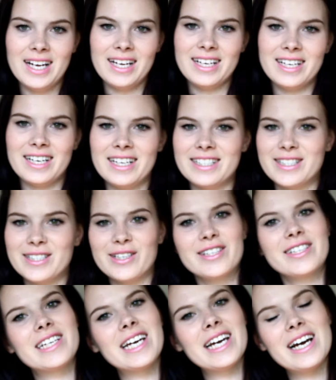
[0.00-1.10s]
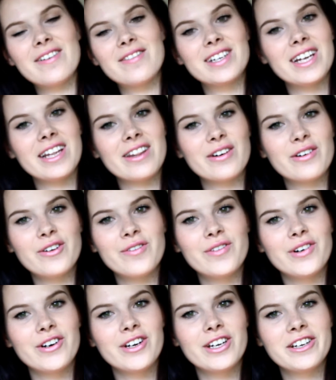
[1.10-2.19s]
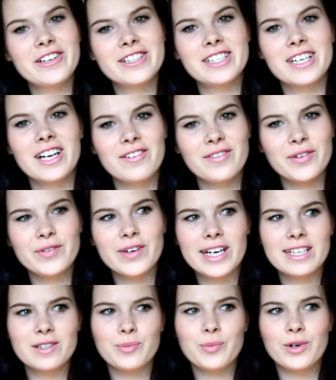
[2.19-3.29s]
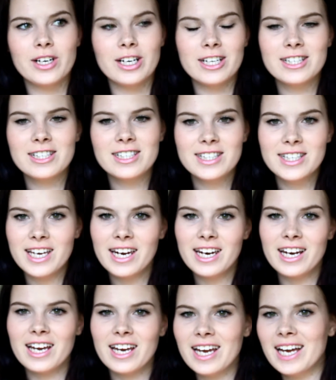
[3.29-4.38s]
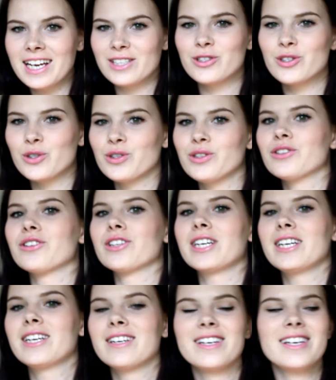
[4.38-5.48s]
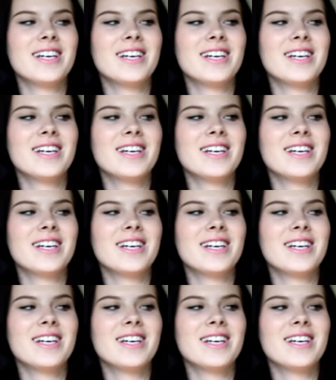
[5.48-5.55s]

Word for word: Hey guys, so today I have another haul for you. It's kind of a random one. It's skincare and jewellery.